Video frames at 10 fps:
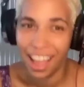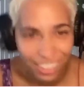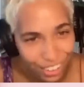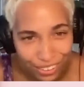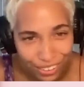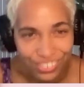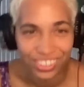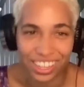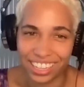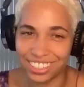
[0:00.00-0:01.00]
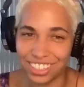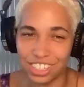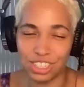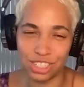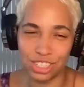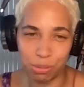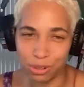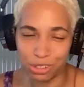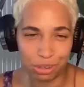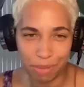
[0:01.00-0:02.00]
you? Like, just
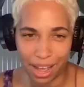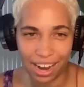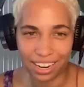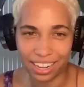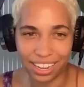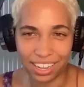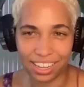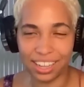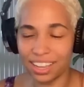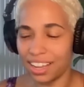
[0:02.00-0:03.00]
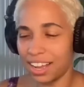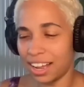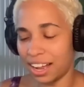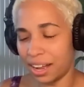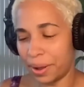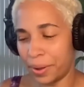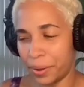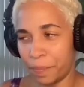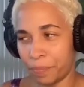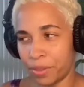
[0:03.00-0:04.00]
super dramatic.
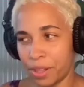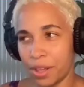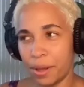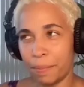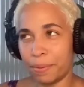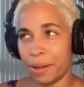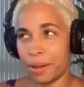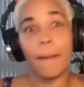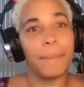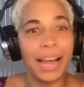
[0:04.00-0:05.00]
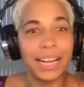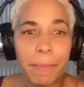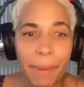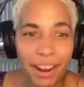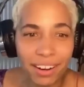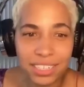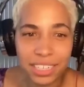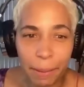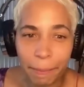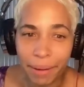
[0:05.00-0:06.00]
But back to
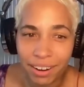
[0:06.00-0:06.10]
parenting.